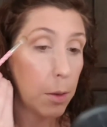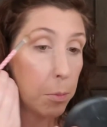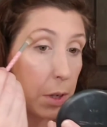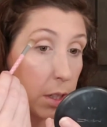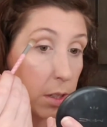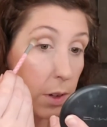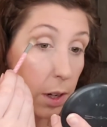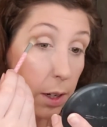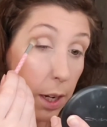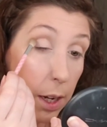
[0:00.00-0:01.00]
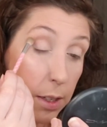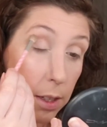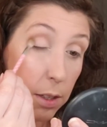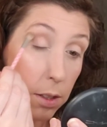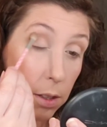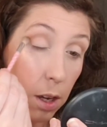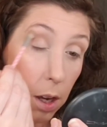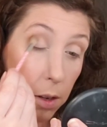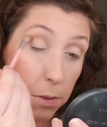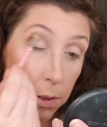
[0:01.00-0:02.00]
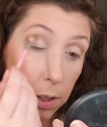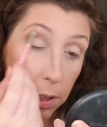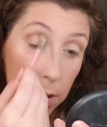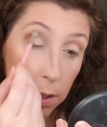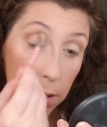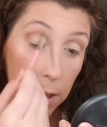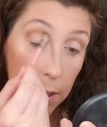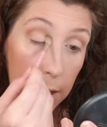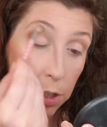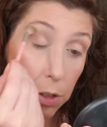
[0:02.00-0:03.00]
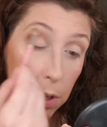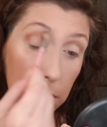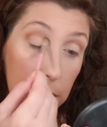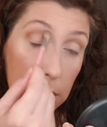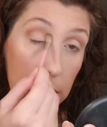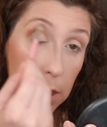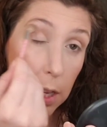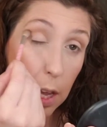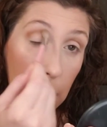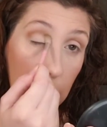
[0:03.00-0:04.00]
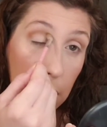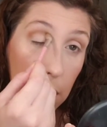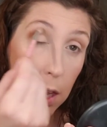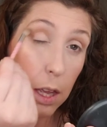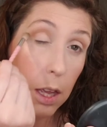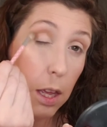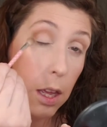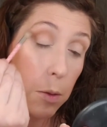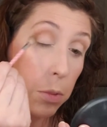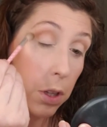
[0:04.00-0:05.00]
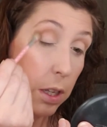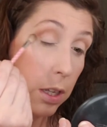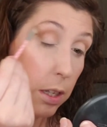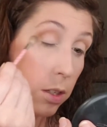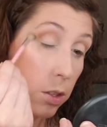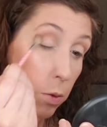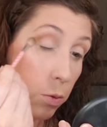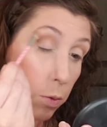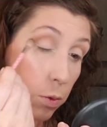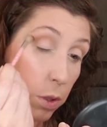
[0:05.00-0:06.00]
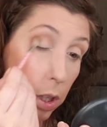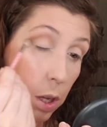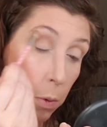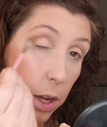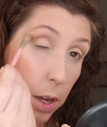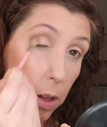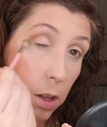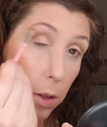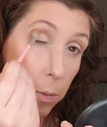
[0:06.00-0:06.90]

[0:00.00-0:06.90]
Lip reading: but it's very nice. It's soft, and as you can see, blends really well.